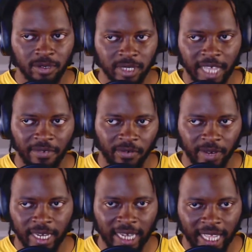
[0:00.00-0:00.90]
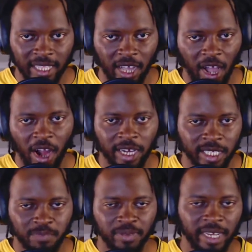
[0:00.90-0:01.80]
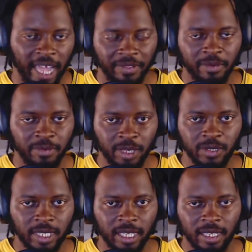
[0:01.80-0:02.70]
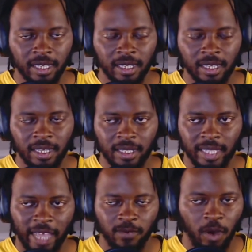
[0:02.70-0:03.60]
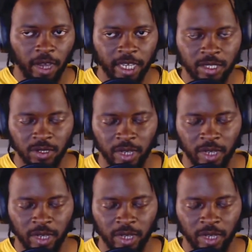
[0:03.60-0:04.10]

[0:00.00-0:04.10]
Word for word: never really let the artists put out the music they wanted to.